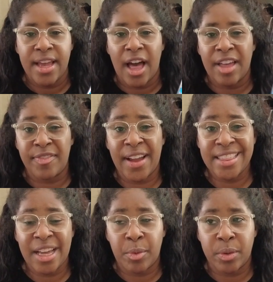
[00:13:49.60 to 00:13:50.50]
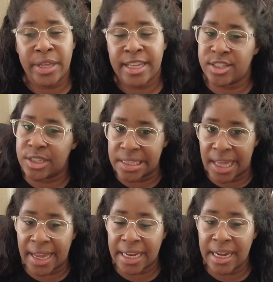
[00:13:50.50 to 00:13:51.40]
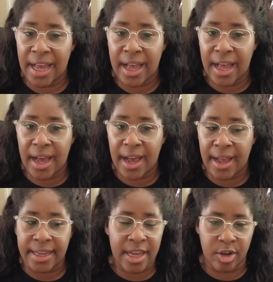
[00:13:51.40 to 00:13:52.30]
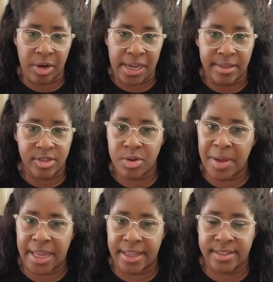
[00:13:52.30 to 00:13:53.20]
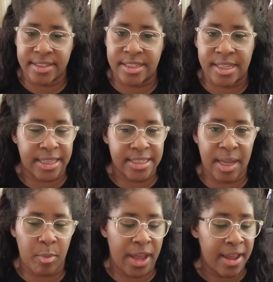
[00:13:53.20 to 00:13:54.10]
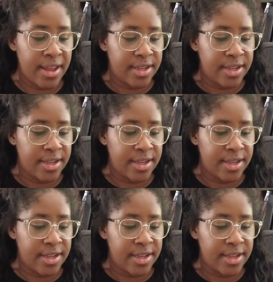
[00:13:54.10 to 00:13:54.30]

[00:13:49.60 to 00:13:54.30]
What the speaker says: I find that when we get into line, I get hungry. So do my kids. It's like the same way.